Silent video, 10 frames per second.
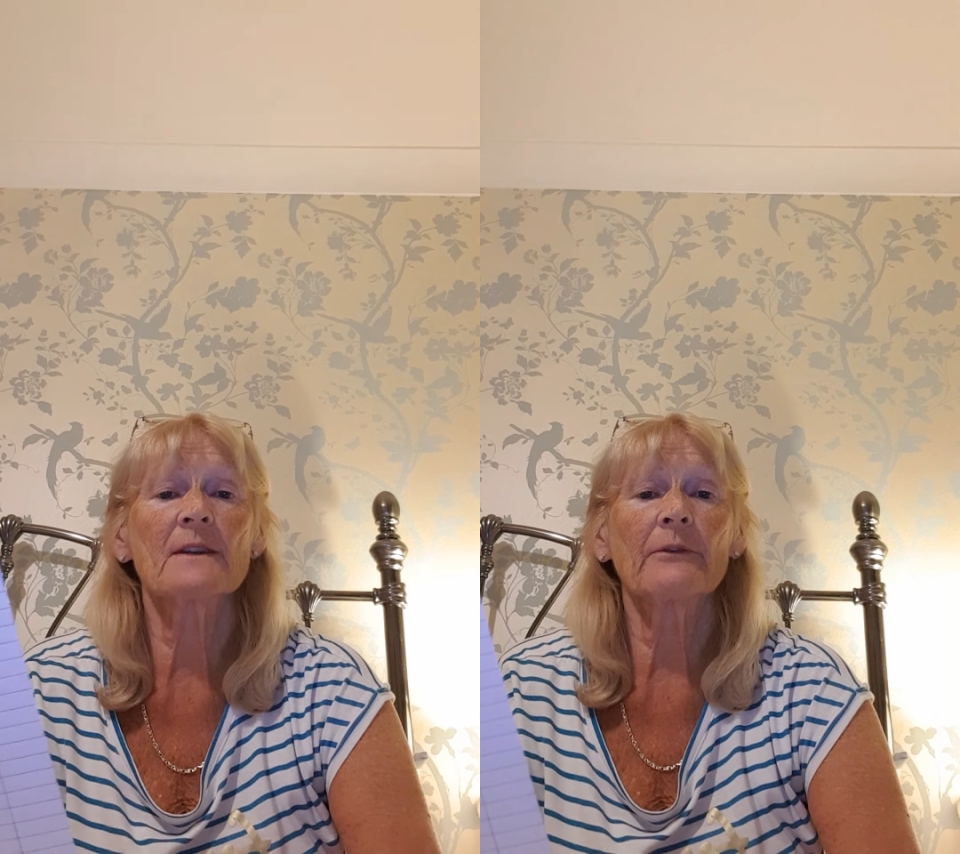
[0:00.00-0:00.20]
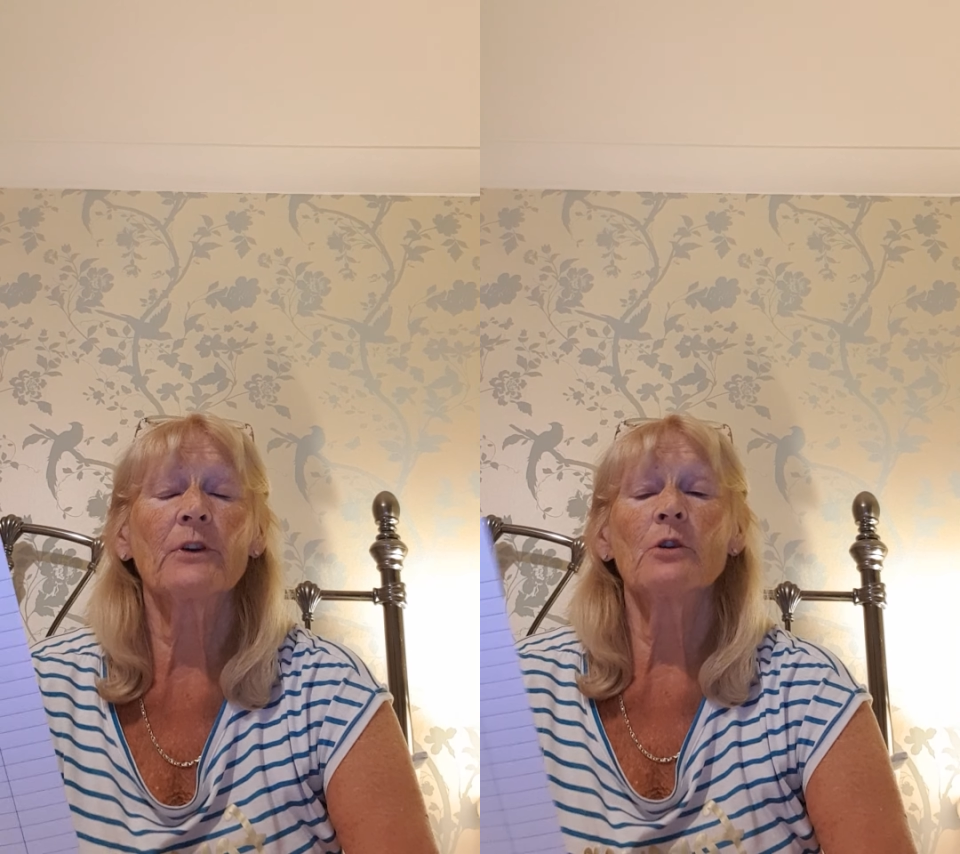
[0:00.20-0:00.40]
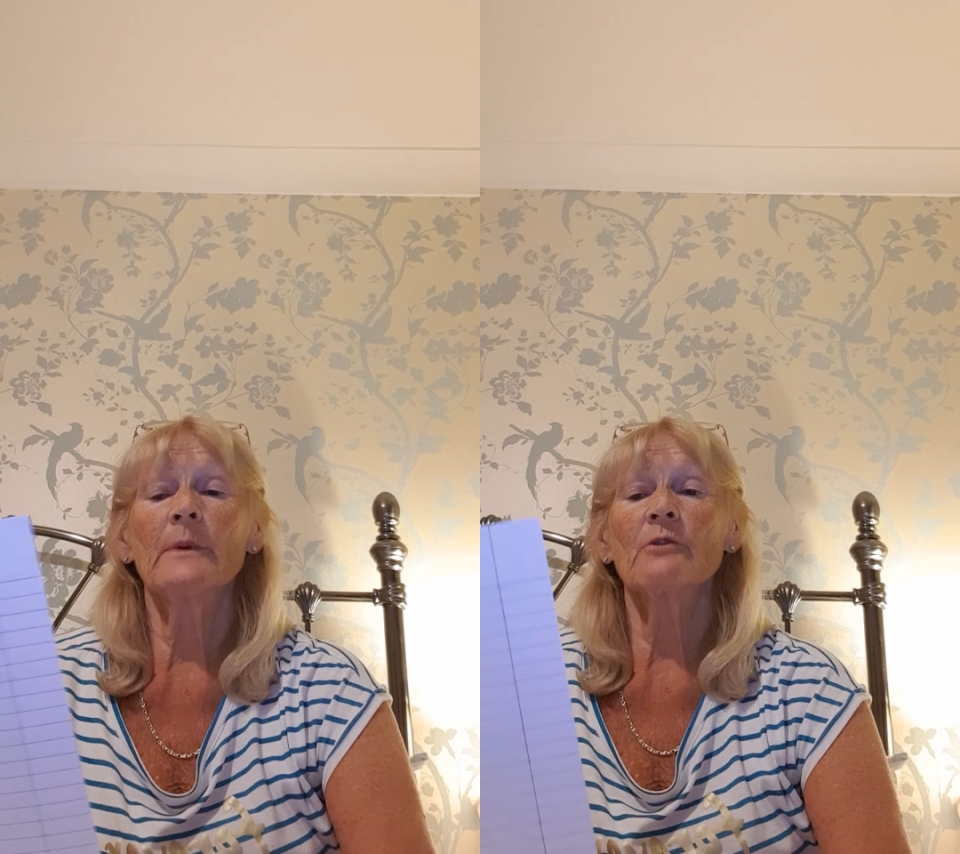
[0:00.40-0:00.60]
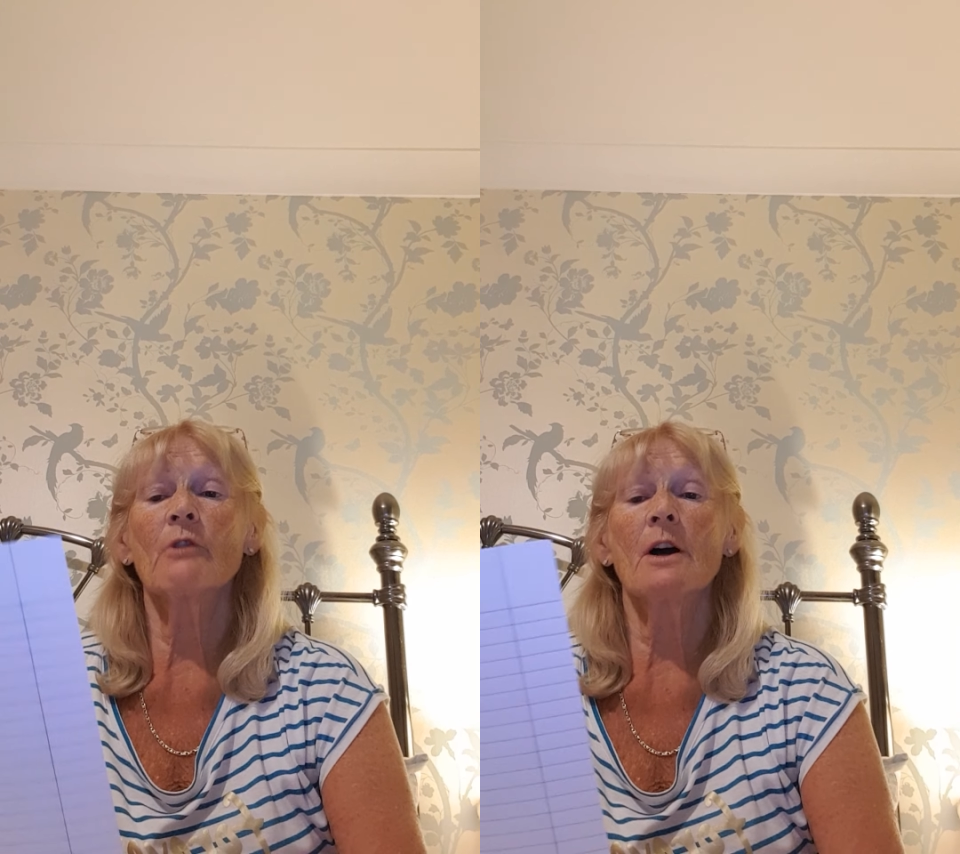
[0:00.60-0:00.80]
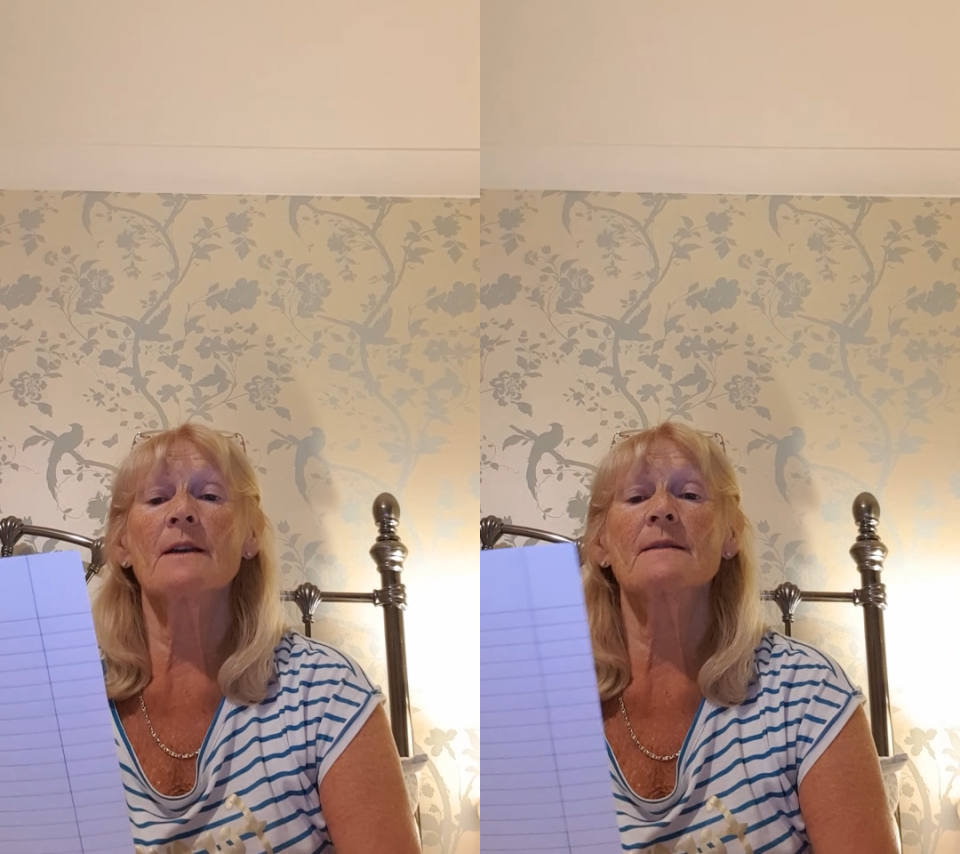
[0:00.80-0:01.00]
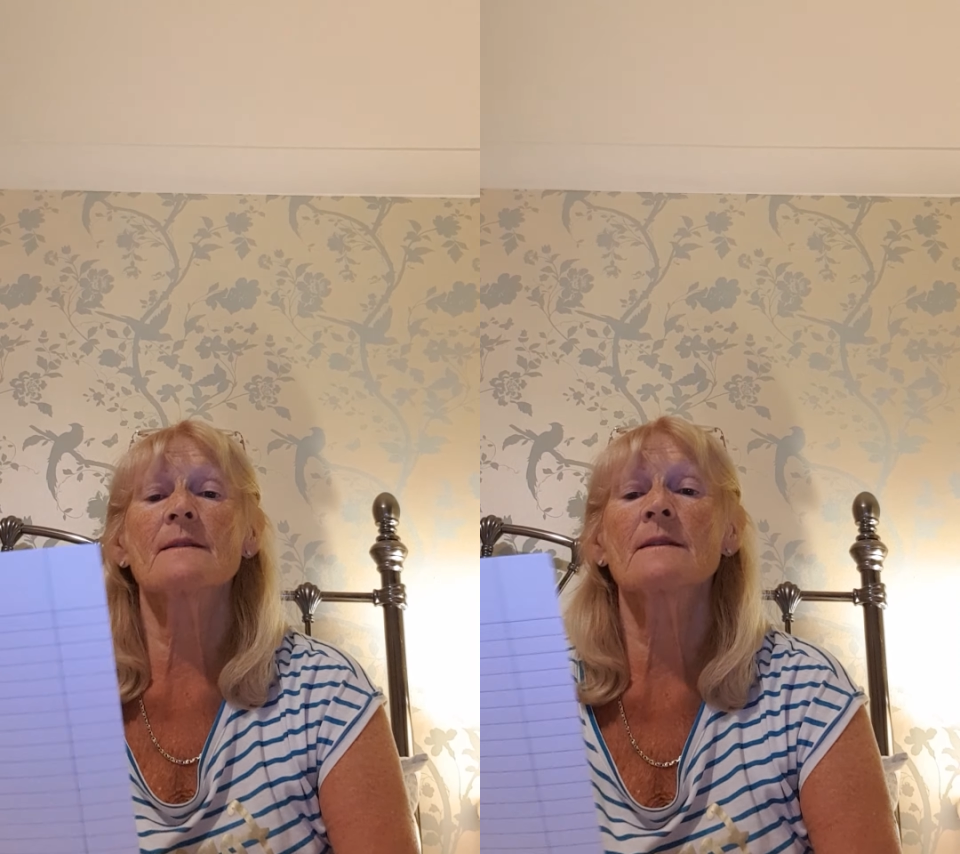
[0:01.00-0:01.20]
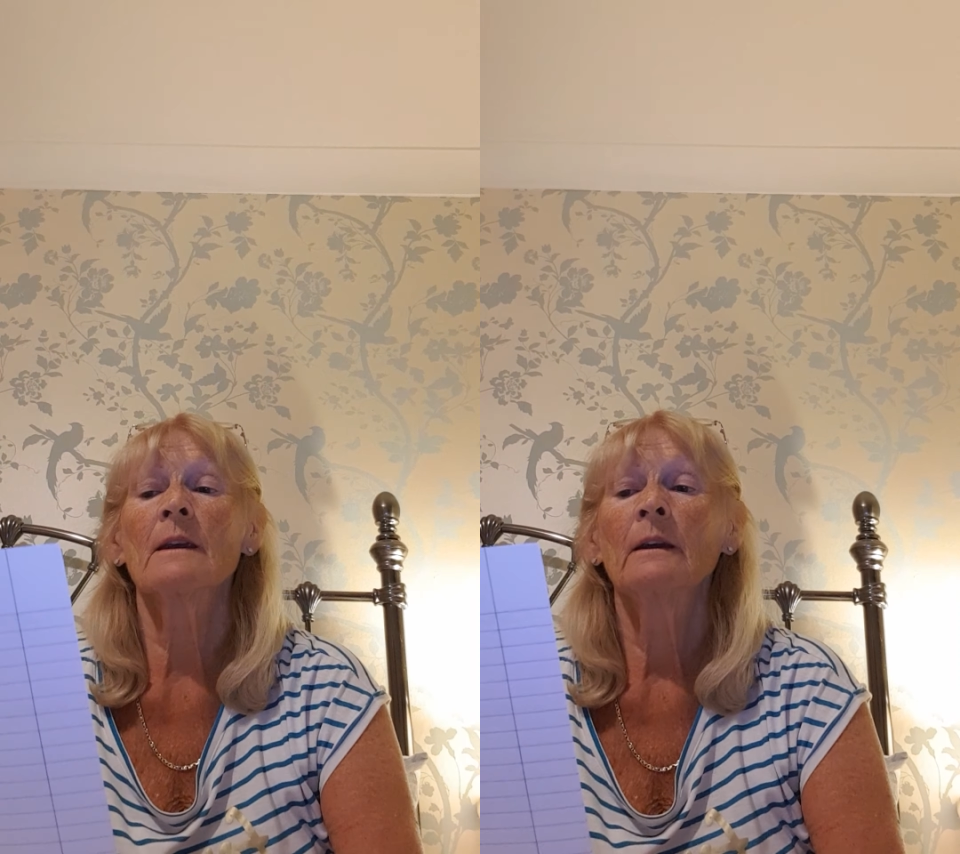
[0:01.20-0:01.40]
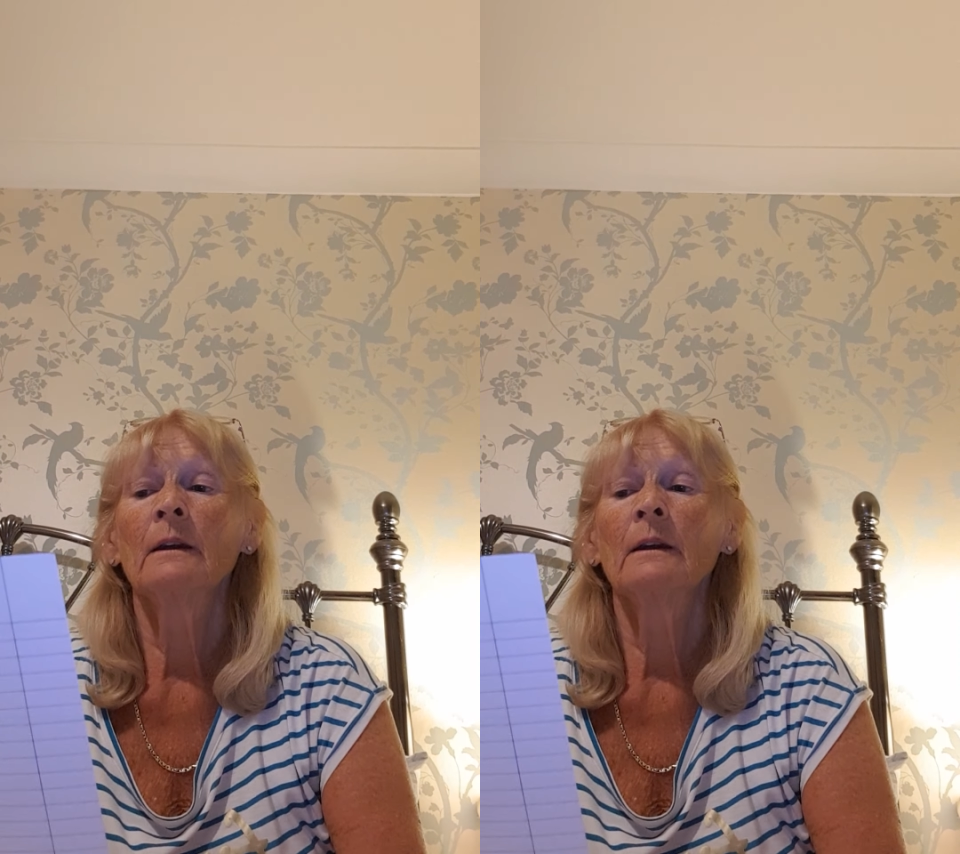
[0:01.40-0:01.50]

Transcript: of human rights